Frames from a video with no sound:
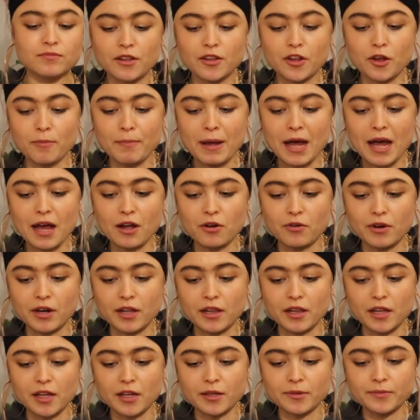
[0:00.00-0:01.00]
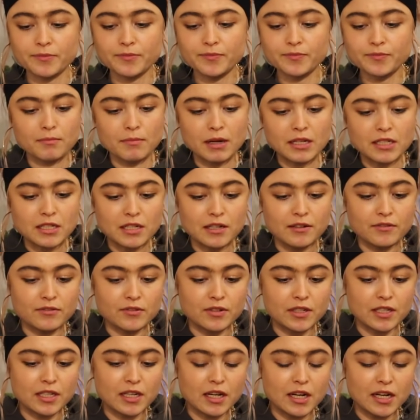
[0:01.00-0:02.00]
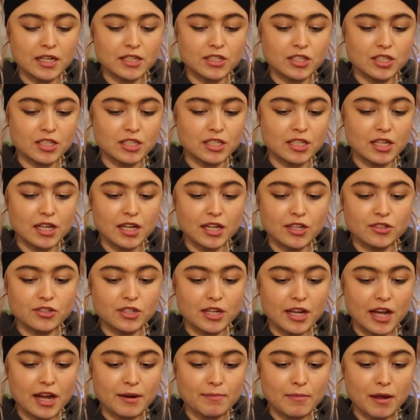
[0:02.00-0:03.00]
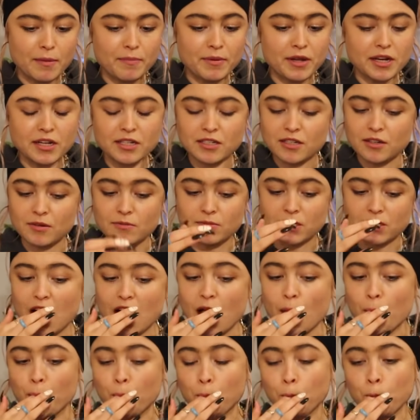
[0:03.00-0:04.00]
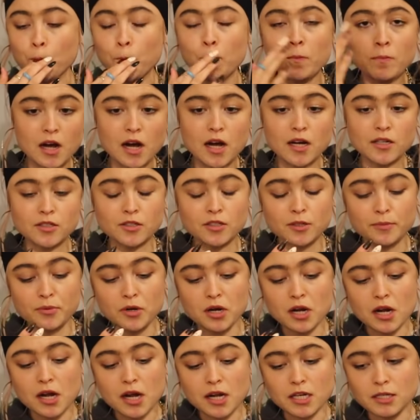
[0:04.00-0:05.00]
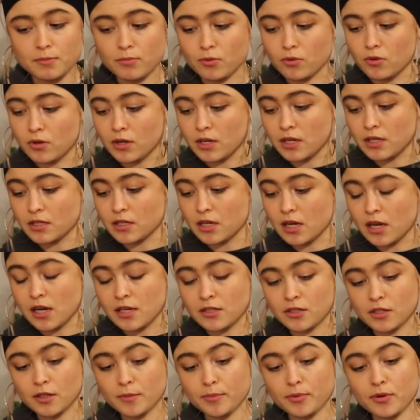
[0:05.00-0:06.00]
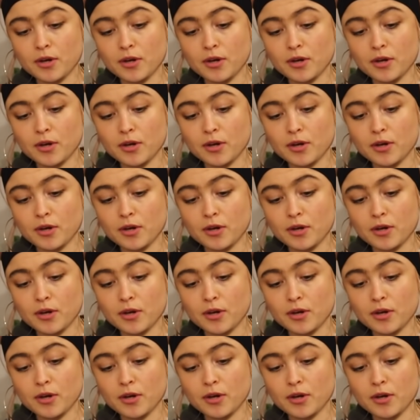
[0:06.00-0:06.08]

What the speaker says: No bag or anything. My delivery guy just literally had my pizza like, eyes on the prize, boys, eyes on the